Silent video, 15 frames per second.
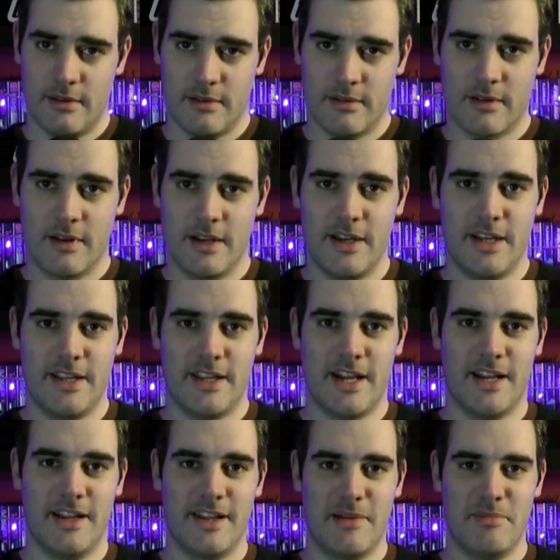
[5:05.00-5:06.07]
clearly
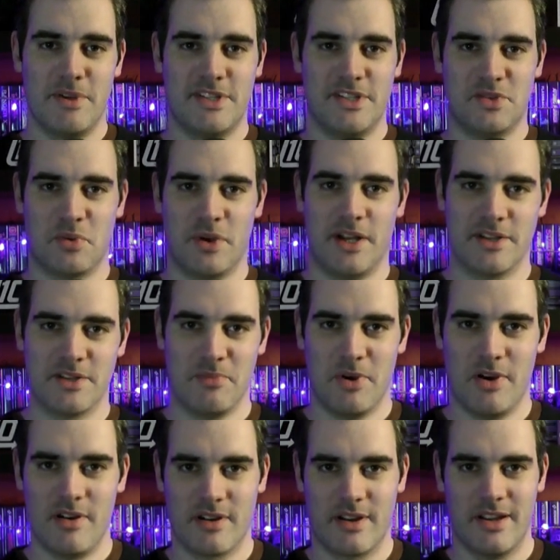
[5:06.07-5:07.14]
that message went out to
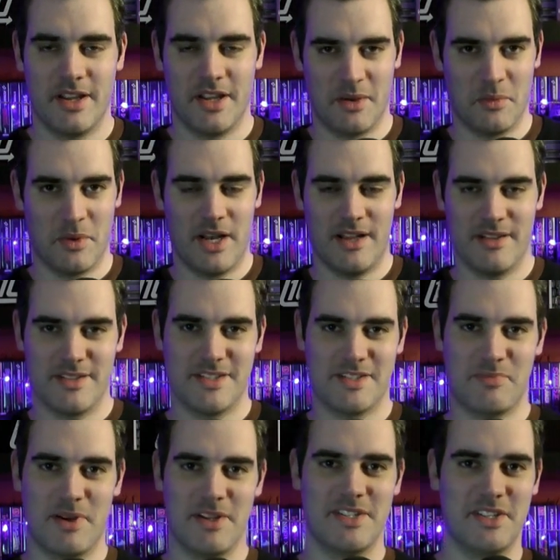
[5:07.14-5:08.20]
Mark, it went out to
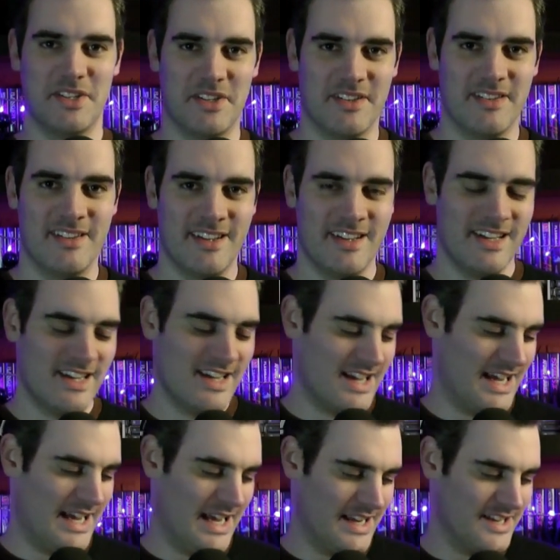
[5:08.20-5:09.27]
Sebastian,
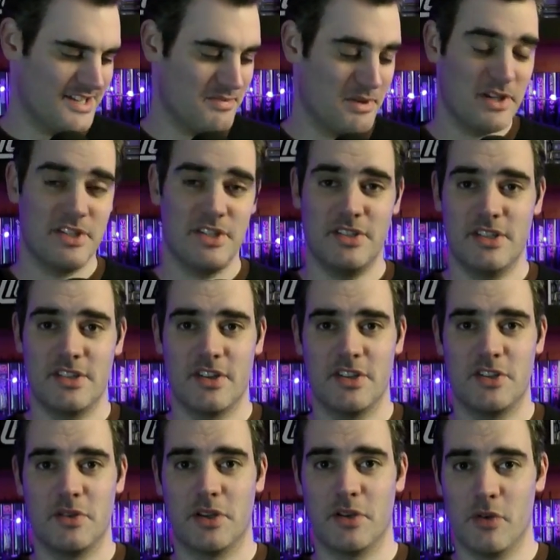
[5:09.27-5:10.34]
and Sebastian decided
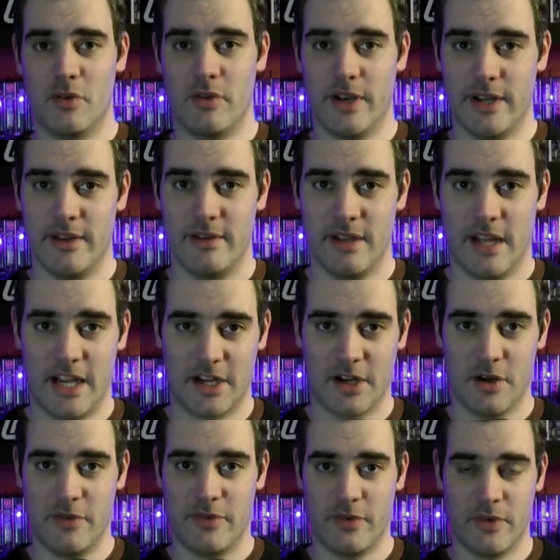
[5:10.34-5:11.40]
to ignore it and
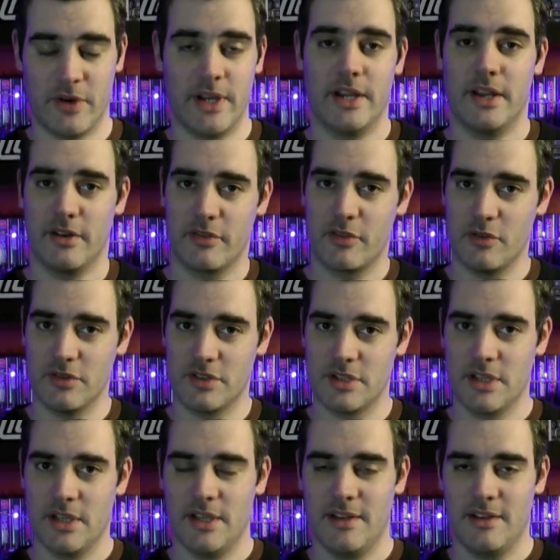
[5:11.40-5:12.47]
go for it. And of course,
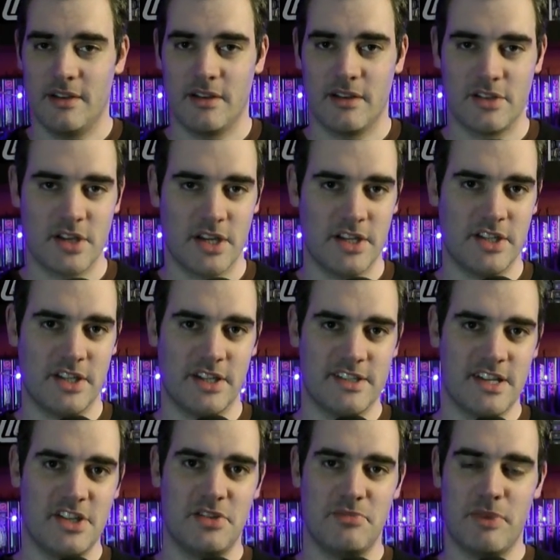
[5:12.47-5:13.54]
changing his
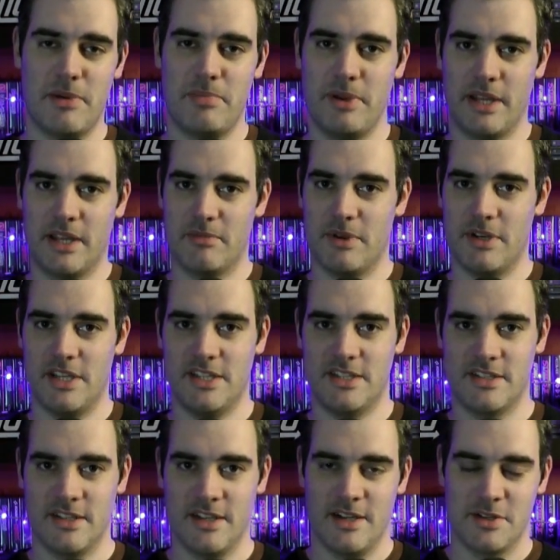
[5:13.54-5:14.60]
engine mapping, it meant
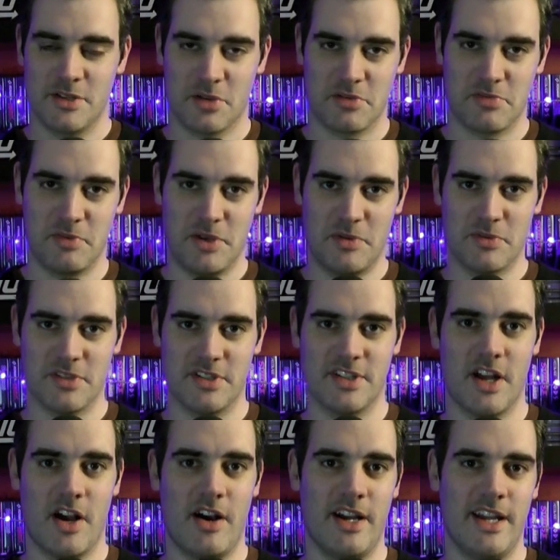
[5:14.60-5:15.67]
his top speed wasn't as
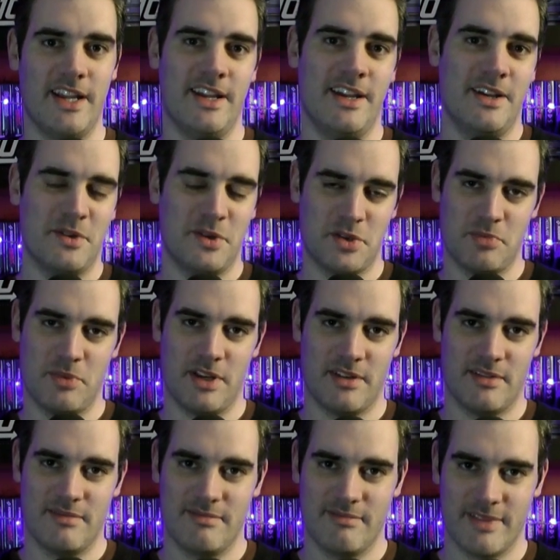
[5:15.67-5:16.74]
high, which
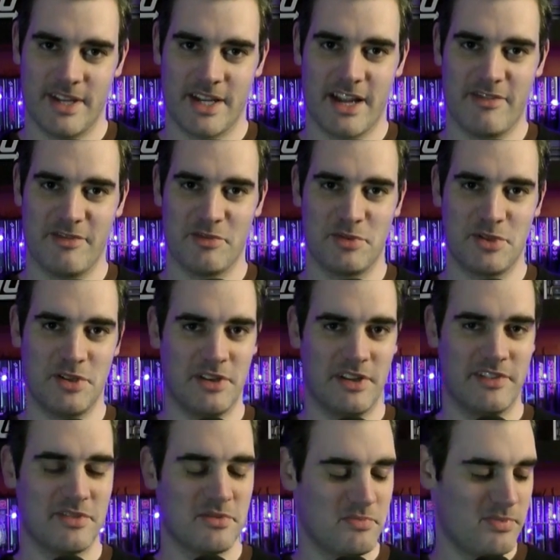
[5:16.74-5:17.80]
meant it gave an opportunity
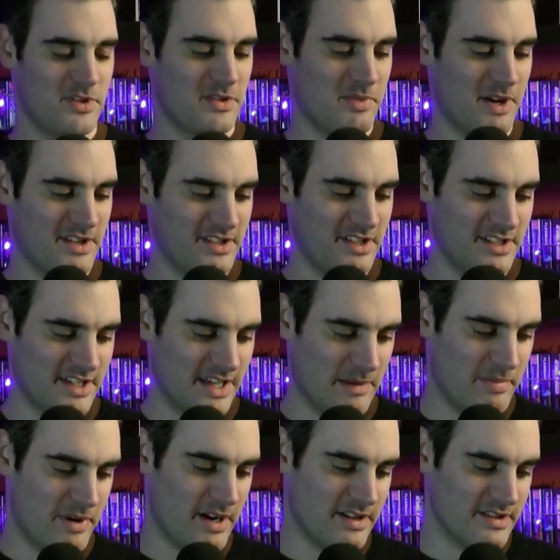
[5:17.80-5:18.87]
to Sebastian to get
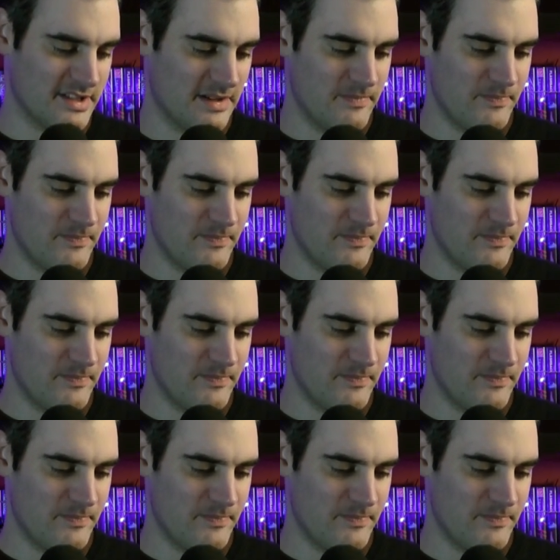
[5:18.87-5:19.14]
past.